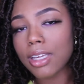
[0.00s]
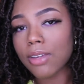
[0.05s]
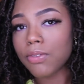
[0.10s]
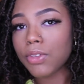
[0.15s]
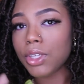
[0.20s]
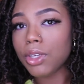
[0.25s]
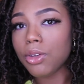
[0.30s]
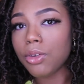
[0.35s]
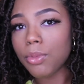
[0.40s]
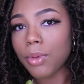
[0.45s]
if
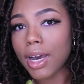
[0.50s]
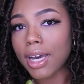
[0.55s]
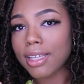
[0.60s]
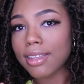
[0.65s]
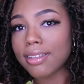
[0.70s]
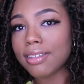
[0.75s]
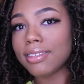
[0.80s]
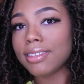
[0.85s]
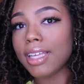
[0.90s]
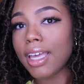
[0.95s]
you'd
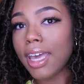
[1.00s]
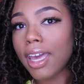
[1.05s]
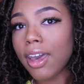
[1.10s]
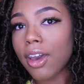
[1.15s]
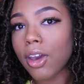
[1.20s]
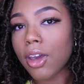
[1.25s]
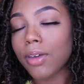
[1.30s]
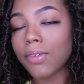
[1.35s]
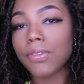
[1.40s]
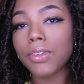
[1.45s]
rock this
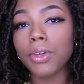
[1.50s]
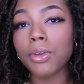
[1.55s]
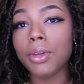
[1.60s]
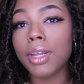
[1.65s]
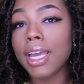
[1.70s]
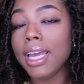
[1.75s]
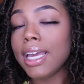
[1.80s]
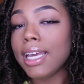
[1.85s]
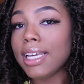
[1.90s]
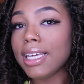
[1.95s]
hair, if
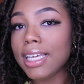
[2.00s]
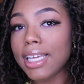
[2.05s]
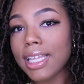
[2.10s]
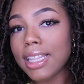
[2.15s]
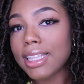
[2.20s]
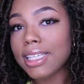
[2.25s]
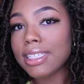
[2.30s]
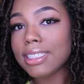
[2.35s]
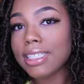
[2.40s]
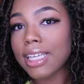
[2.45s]
you'd
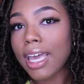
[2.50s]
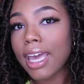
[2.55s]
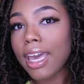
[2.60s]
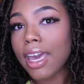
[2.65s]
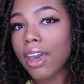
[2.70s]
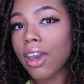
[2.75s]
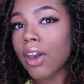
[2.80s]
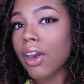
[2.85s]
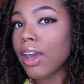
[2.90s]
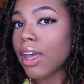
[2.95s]
get this
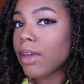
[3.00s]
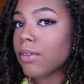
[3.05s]
hair,